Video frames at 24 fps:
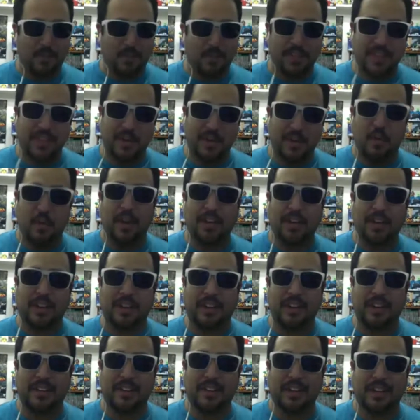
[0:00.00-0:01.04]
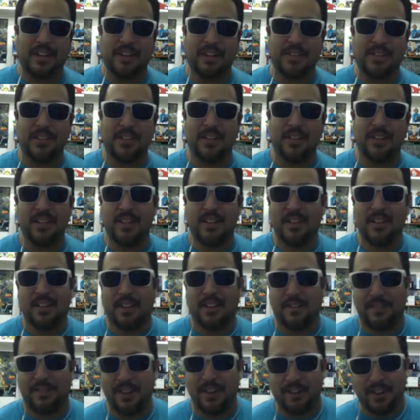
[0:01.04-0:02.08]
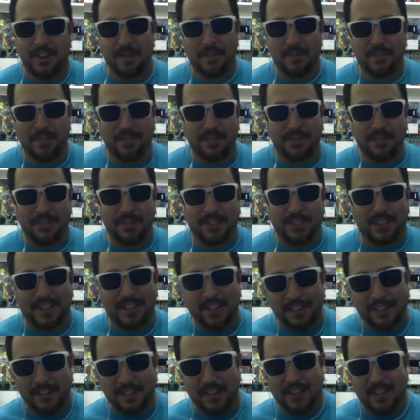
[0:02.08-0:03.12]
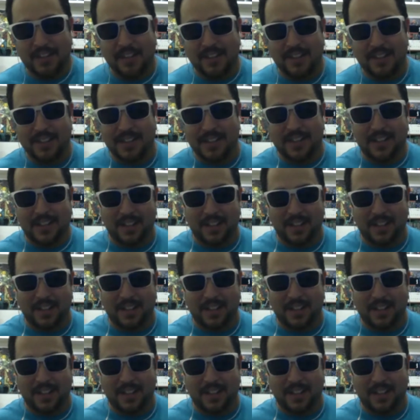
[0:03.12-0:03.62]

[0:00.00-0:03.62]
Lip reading: that one kid does, a video game level 2 that the other kid does, and then